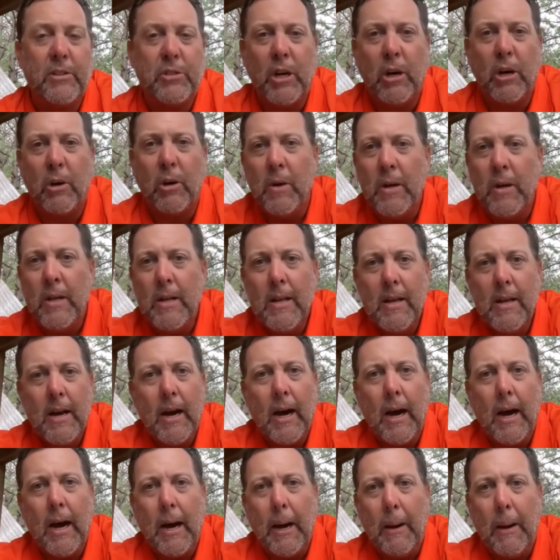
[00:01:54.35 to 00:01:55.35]
So
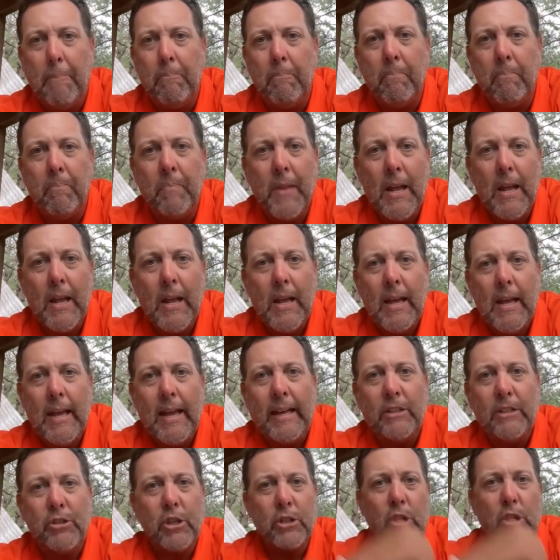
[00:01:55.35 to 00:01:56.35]

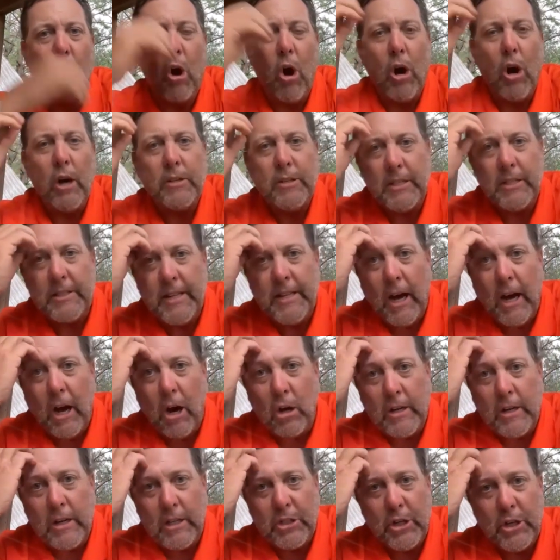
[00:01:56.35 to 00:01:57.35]
it's just hard to
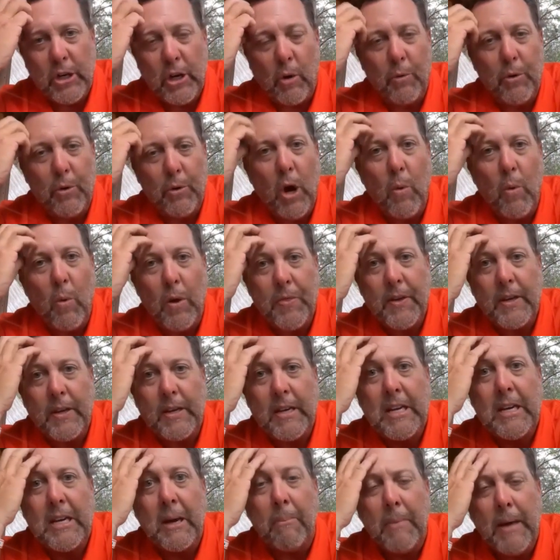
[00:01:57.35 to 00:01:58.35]
tell because you don't know what the
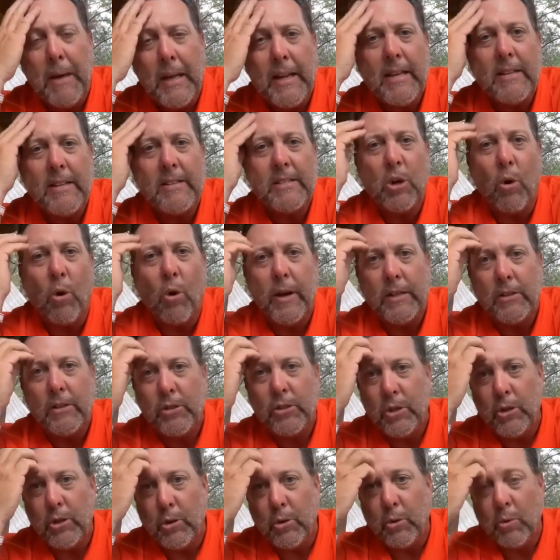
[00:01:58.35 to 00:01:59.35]
committee is going
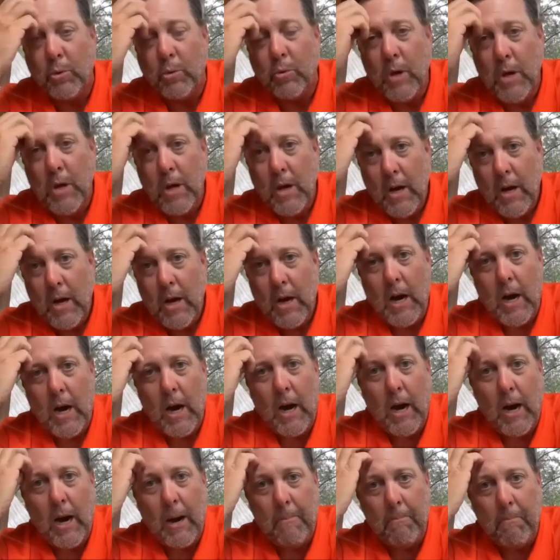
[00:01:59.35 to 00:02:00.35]
to,
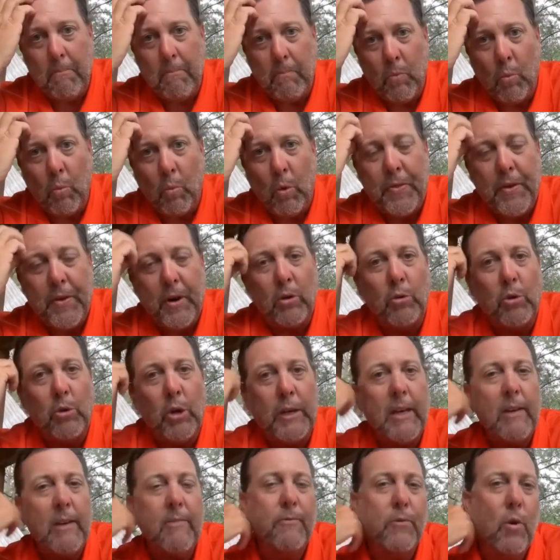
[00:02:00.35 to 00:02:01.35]
what they're
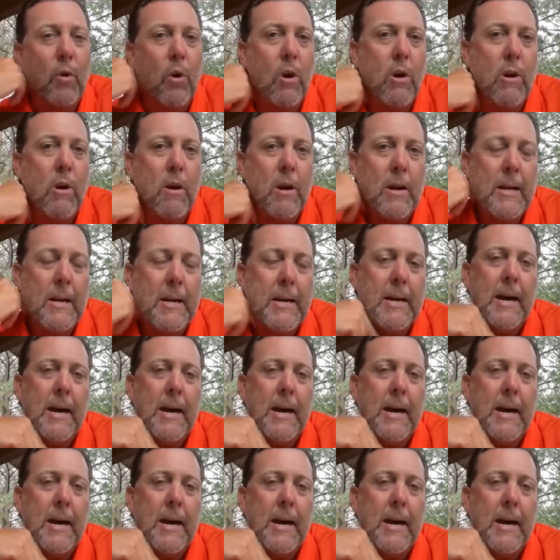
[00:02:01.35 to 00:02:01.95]
looking for.